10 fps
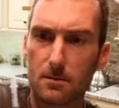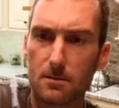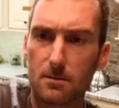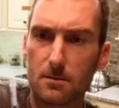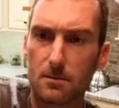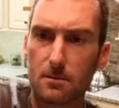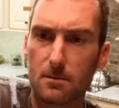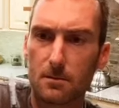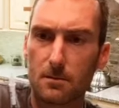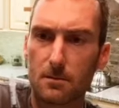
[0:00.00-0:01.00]

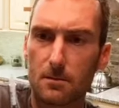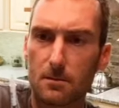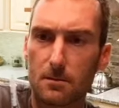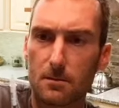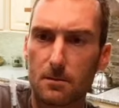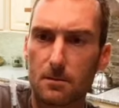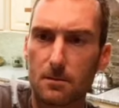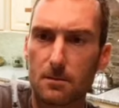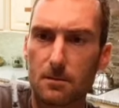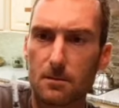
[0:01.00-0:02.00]
Nobody speaks.